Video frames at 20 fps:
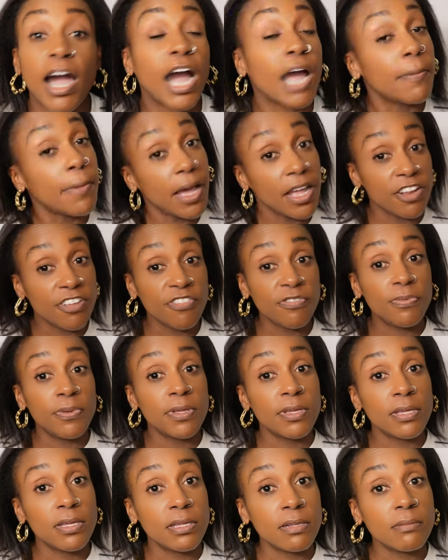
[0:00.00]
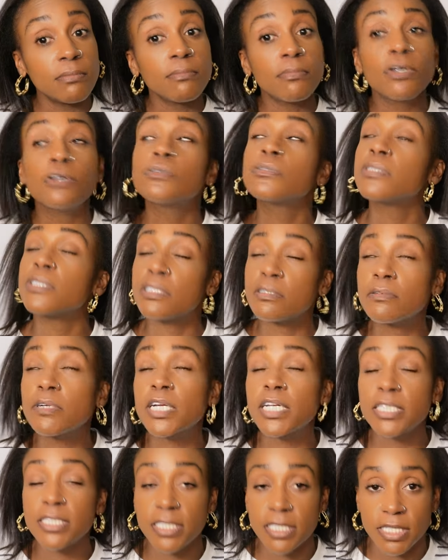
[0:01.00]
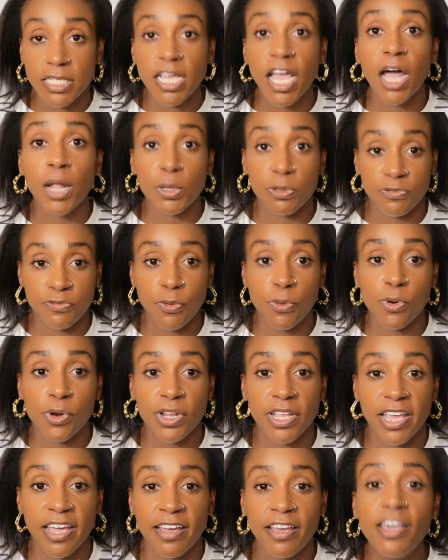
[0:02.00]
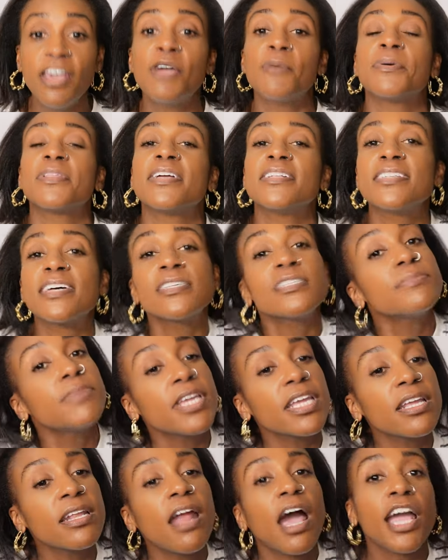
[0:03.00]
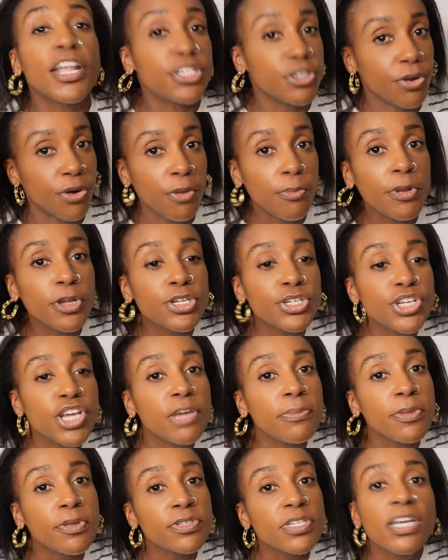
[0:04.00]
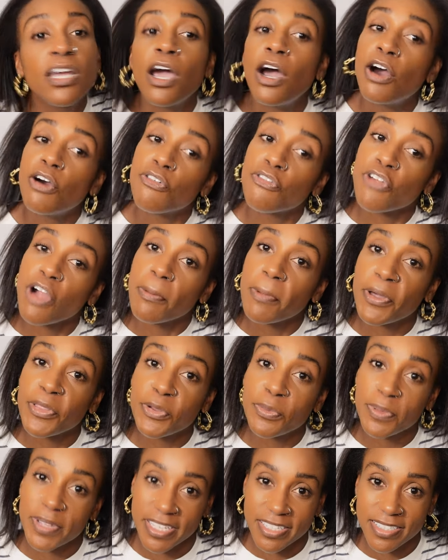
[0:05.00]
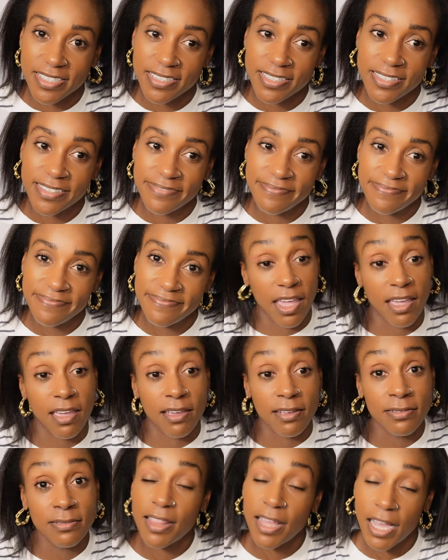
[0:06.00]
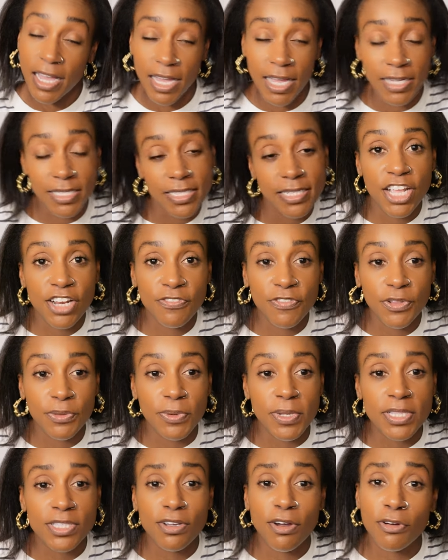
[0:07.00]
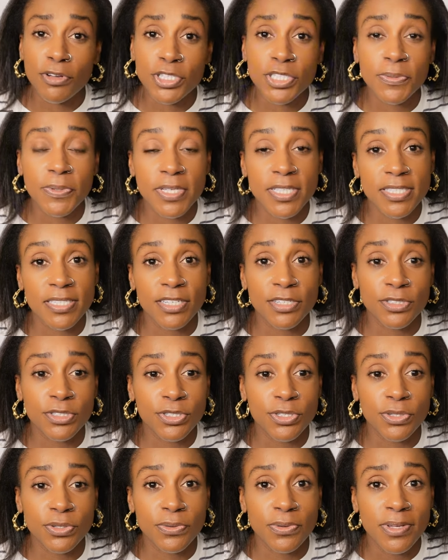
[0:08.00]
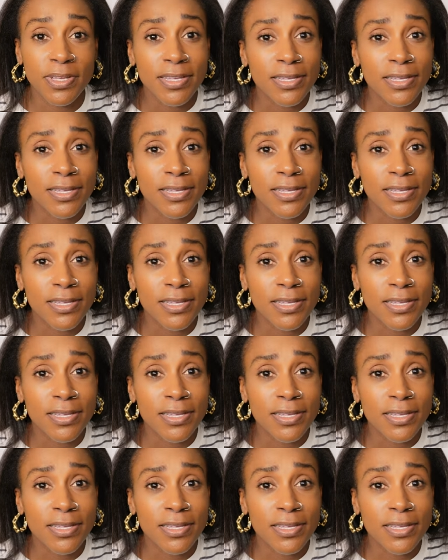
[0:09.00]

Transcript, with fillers: I might have been mostly raised in California, but that doesn't mean I don't appreciate music from other places. And that influence also extends to